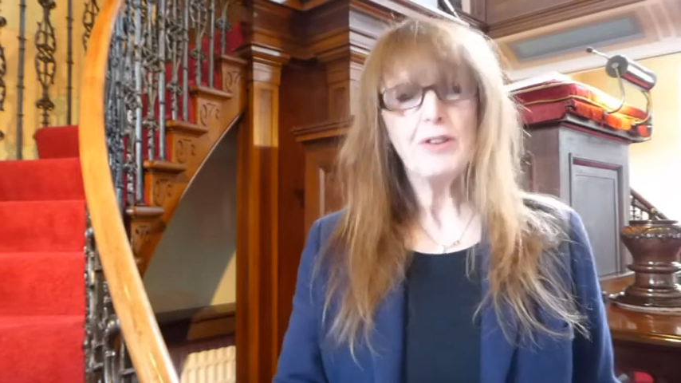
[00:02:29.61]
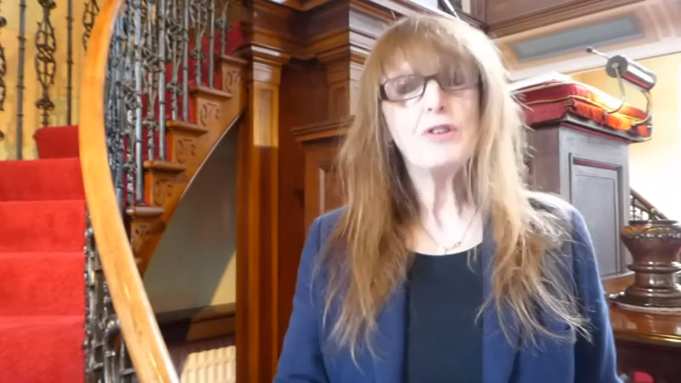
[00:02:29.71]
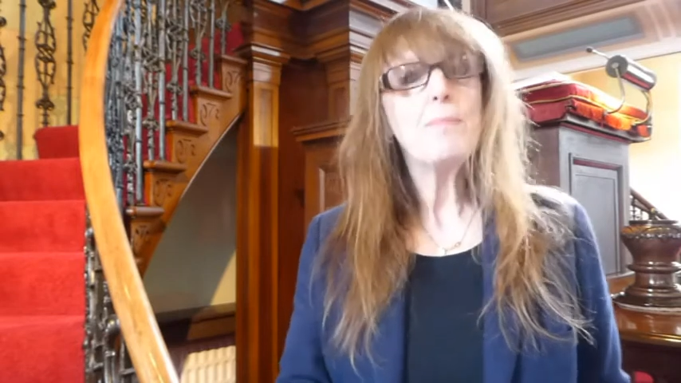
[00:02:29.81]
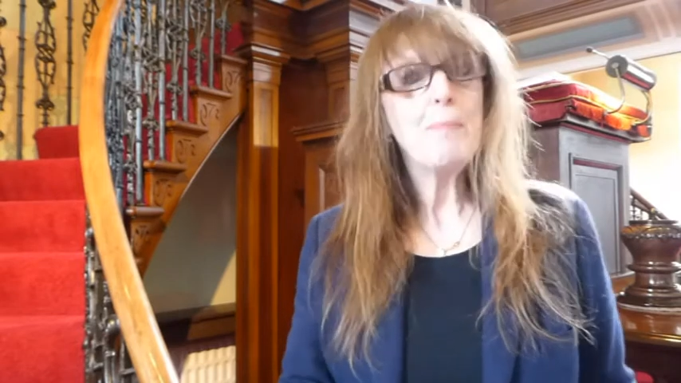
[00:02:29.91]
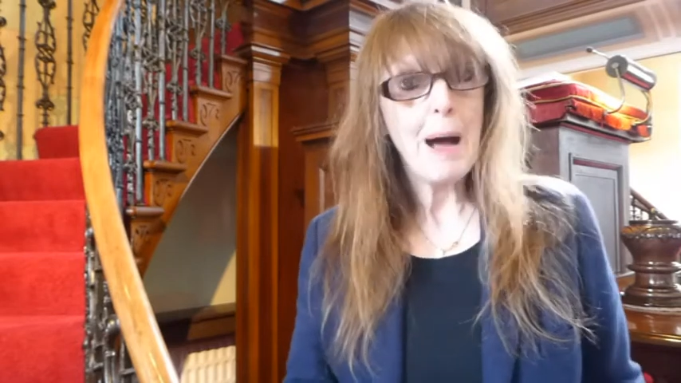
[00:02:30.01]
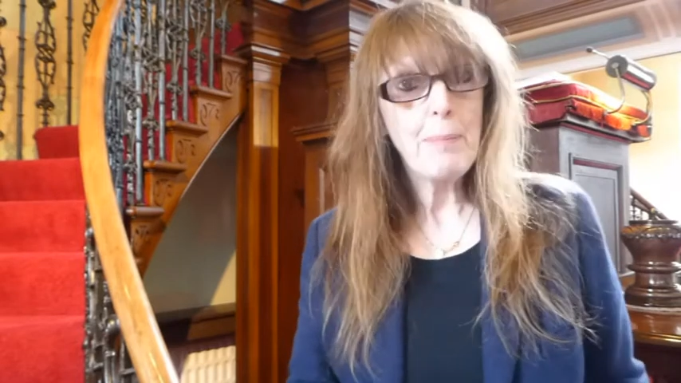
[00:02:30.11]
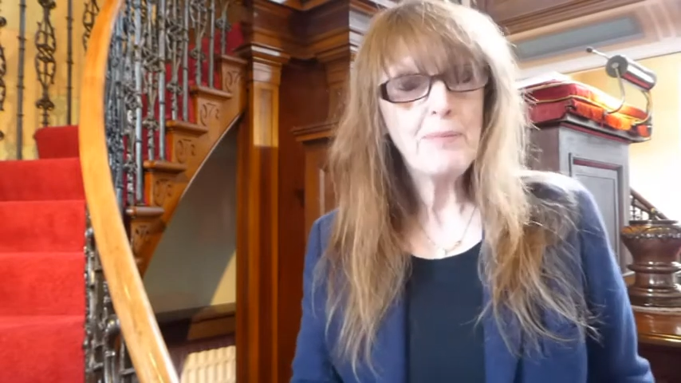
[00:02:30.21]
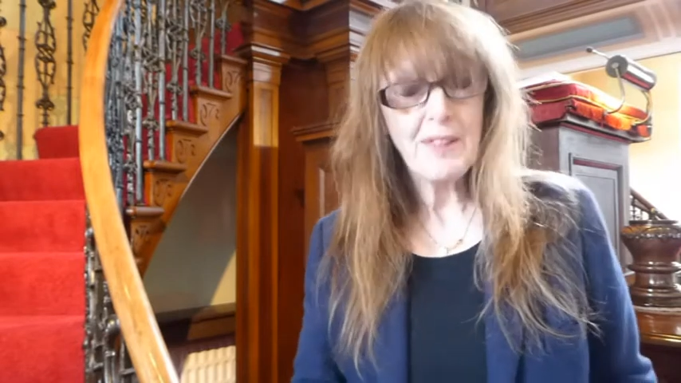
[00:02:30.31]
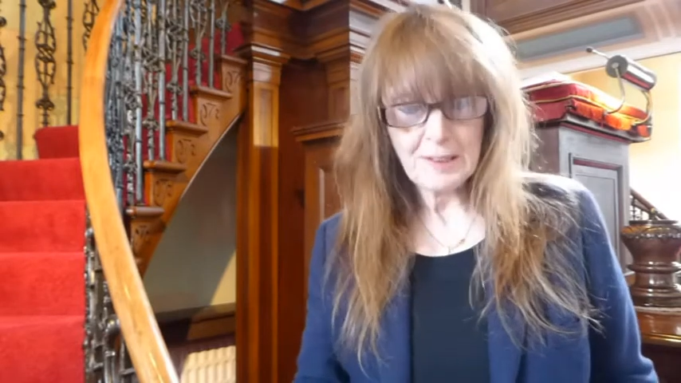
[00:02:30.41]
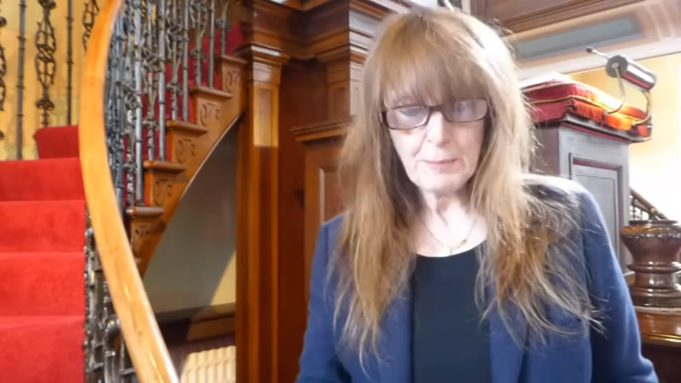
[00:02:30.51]
to
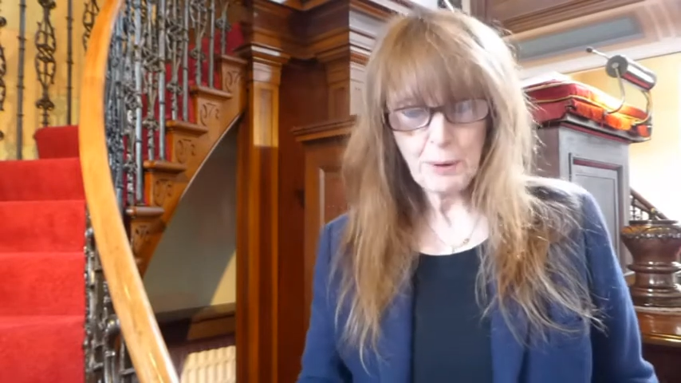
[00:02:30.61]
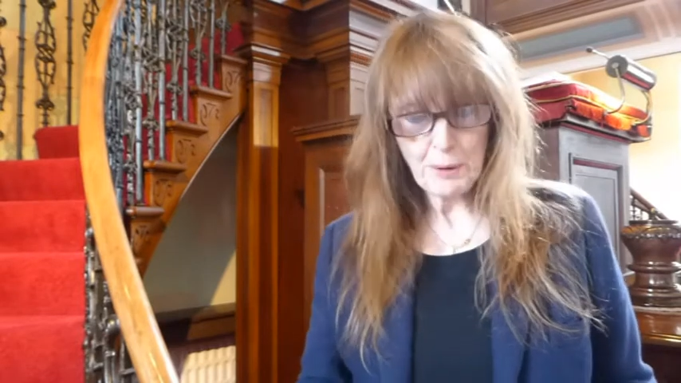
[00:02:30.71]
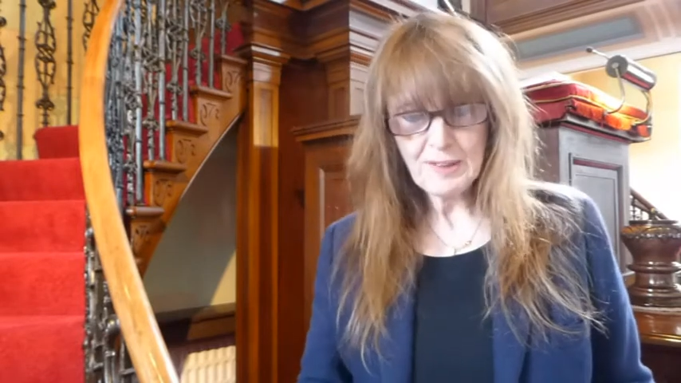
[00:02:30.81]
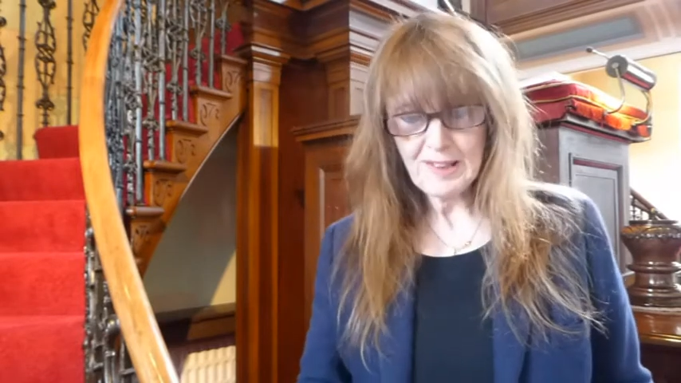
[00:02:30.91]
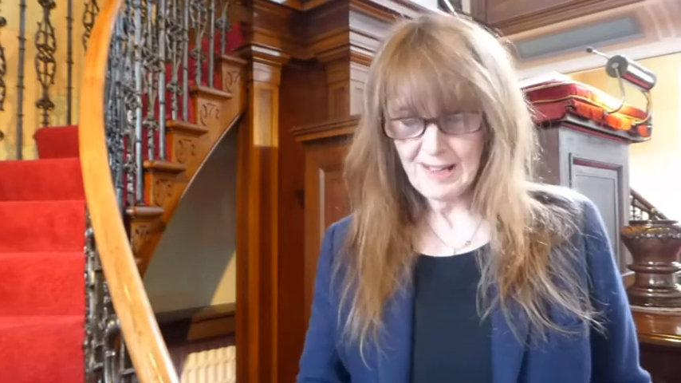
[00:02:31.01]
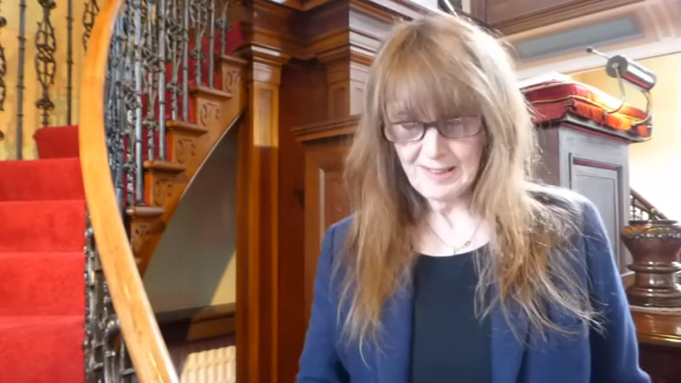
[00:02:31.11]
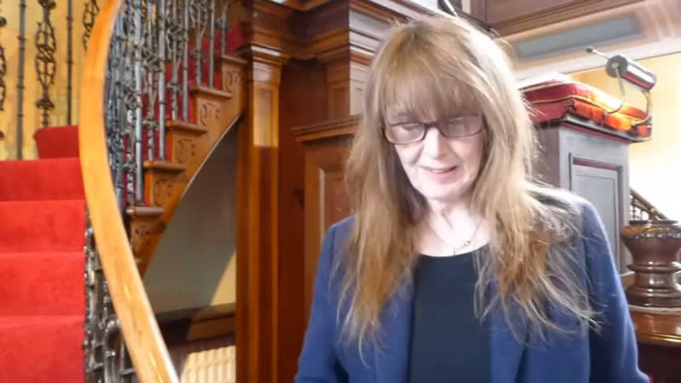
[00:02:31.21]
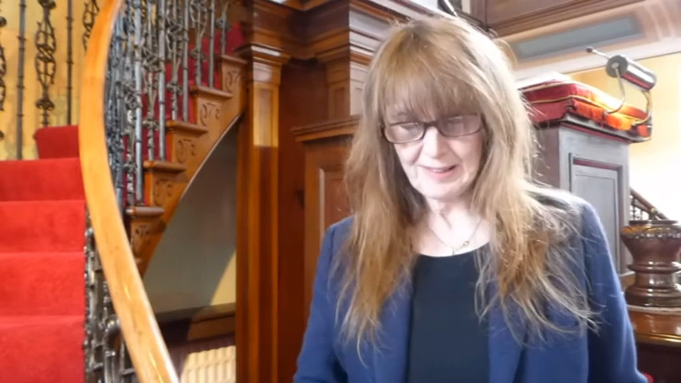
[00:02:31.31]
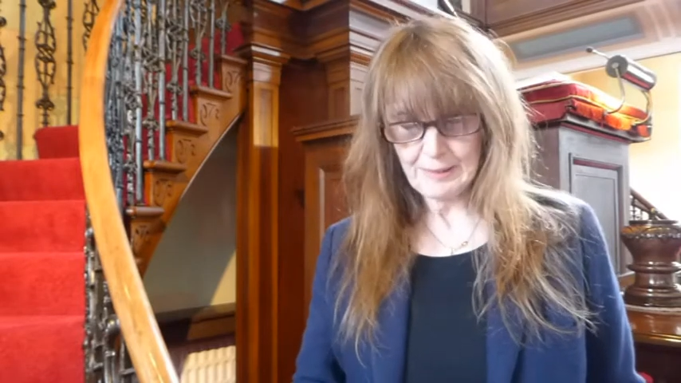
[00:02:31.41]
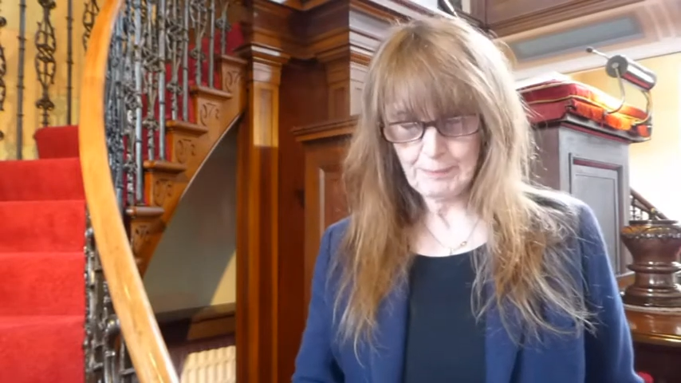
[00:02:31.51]
map this
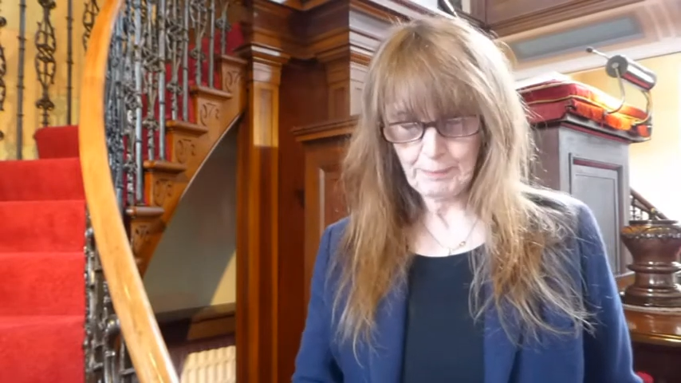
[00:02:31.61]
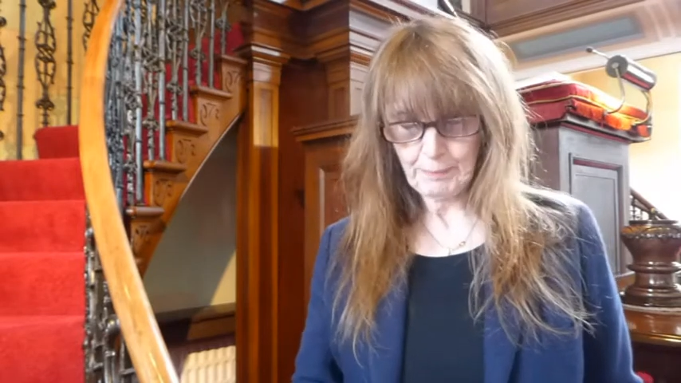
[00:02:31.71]
process.